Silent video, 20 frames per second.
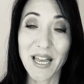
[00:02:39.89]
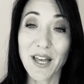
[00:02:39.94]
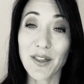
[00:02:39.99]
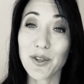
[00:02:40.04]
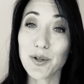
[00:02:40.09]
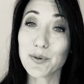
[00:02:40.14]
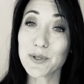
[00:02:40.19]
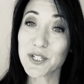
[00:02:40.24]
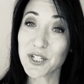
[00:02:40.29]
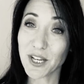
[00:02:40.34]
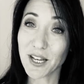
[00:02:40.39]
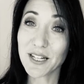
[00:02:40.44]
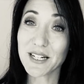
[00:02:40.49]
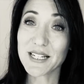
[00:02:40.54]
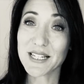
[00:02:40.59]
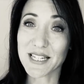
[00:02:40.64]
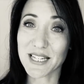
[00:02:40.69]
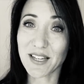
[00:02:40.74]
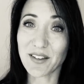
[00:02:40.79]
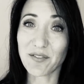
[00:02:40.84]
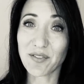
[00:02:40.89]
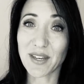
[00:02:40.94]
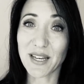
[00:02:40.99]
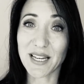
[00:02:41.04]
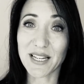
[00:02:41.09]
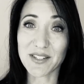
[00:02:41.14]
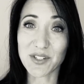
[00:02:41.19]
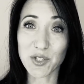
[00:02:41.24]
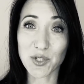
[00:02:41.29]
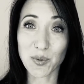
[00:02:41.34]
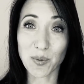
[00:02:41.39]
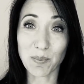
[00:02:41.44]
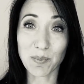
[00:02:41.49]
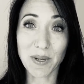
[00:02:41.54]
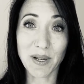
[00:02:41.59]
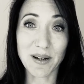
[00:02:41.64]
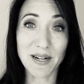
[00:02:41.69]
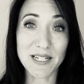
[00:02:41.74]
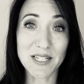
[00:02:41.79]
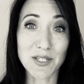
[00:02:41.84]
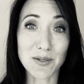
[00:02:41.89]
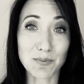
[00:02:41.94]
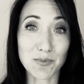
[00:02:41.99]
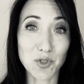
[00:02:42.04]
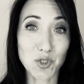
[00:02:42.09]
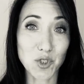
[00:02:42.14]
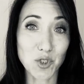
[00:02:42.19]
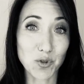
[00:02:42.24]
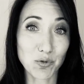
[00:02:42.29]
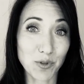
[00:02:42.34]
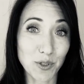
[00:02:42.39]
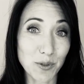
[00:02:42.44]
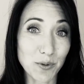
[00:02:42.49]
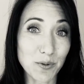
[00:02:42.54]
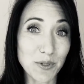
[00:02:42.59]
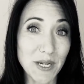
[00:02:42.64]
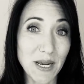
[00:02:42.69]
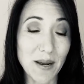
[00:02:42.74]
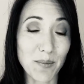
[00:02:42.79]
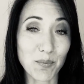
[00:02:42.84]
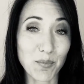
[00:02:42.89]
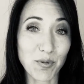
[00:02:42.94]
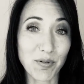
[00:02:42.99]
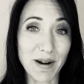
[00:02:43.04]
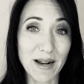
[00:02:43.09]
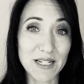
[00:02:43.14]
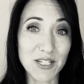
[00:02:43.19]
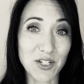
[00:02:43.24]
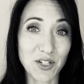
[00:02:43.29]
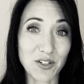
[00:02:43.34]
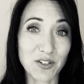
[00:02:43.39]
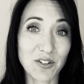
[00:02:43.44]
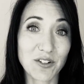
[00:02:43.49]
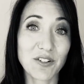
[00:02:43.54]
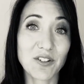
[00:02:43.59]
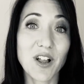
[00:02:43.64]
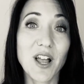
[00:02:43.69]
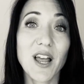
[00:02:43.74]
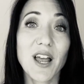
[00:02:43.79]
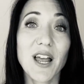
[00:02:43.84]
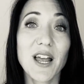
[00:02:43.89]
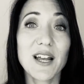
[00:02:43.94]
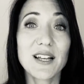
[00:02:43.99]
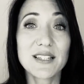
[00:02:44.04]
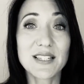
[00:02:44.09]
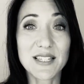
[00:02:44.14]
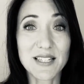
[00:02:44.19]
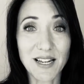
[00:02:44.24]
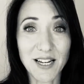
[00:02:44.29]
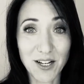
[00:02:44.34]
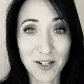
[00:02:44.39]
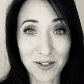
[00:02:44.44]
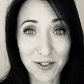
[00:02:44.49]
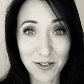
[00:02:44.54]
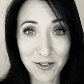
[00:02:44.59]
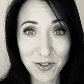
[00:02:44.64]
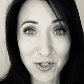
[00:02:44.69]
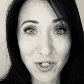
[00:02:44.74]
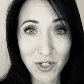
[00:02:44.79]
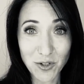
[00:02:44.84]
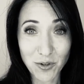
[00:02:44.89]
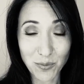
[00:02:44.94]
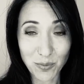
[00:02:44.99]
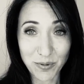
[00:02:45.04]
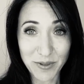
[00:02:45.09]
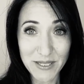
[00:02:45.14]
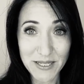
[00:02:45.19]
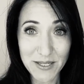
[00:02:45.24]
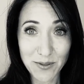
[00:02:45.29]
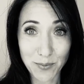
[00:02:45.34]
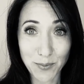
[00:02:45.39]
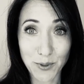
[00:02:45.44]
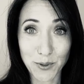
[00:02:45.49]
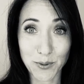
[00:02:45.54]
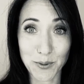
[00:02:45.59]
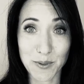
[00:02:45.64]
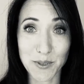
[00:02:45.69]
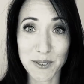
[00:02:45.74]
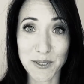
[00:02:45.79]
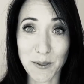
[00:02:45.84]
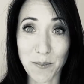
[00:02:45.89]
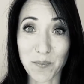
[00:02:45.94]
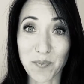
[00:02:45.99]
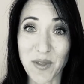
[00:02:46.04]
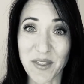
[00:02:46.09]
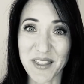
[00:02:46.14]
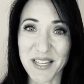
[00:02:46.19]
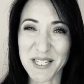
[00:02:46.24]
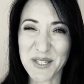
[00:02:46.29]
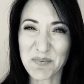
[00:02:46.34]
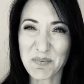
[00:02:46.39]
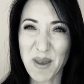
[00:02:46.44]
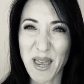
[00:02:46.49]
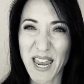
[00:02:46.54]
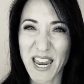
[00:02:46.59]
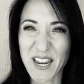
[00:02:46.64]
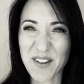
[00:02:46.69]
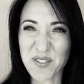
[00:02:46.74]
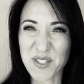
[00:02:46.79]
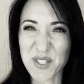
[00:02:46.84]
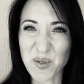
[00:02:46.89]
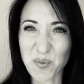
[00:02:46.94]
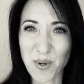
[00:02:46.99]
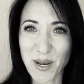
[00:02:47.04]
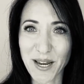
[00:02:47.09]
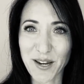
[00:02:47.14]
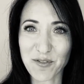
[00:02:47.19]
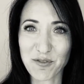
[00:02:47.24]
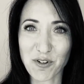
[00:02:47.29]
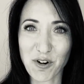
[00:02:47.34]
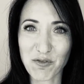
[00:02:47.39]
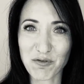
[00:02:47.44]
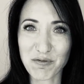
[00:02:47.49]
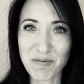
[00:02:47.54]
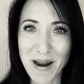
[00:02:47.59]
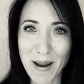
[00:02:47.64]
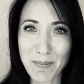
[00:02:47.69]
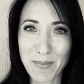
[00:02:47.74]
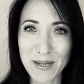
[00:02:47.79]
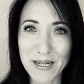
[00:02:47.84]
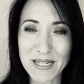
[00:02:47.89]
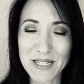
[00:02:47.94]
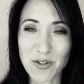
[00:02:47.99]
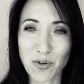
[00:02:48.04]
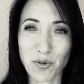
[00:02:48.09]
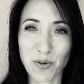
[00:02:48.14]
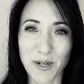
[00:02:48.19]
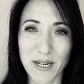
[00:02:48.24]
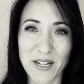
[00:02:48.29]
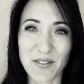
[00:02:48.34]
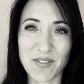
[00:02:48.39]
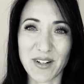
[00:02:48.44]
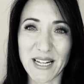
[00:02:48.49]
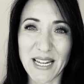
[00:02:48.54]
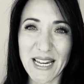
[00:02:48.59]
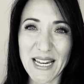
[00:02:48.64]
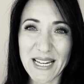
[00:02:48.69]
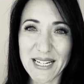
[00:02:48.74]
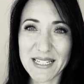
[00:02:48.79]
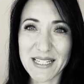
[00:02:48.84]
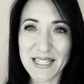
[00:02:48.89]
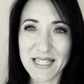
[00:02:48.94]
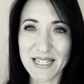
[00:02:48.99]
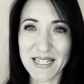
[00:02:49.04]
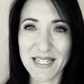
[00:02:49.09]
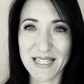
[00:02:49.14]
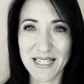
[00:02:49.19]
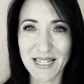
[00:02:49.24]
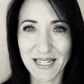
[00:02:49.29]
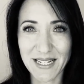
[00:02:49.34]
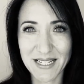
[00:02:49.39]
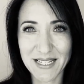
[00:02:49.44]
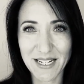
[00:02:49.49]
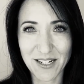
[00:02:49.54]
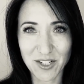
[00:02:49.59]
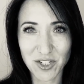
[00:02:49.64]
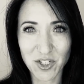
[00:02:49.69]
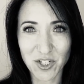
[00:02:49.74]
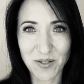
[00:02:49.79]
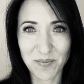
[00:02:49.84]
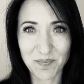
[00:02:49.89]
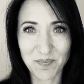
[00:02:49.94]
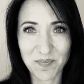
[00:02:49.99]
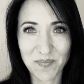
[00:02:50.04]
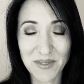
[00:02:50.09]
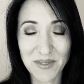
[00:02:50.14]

The alternative is to apply some shrewd and practical psychological principles. This paves the way for a rapid or even instant induction.